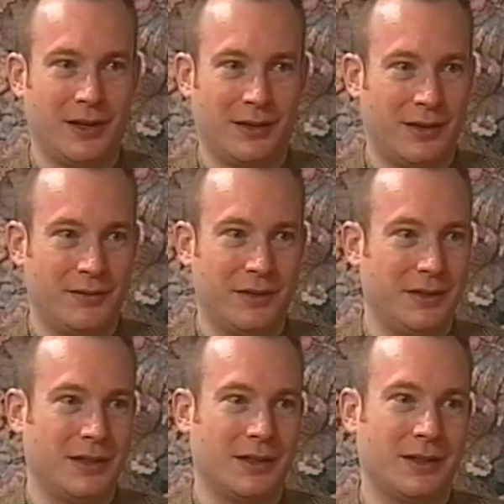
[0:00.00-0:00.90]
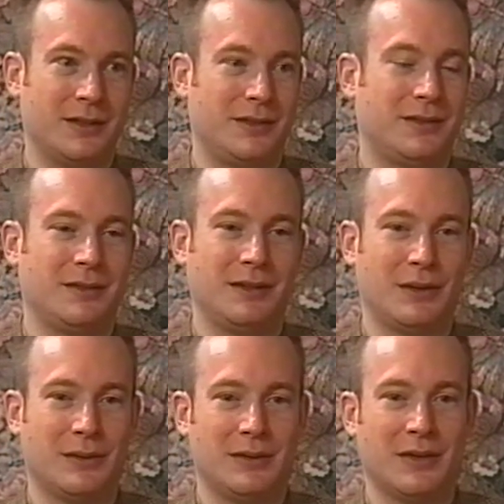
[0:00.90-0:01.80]
I loved it, and I just, you
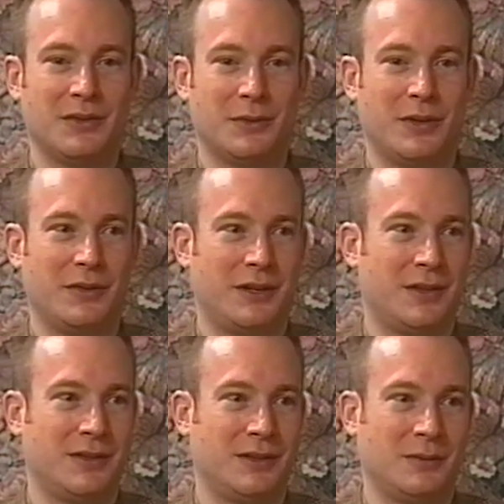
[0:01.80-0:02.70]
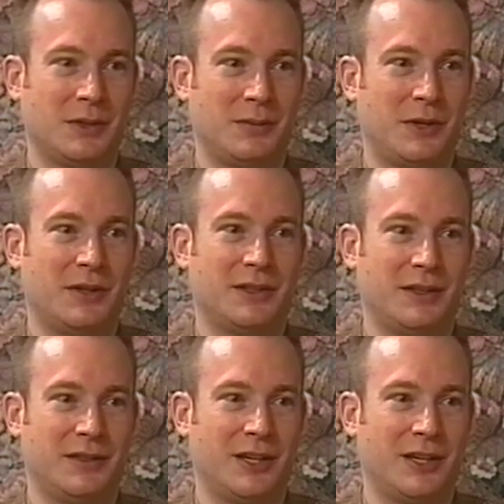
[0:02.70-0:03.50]
know, I was one of those kids that my parents had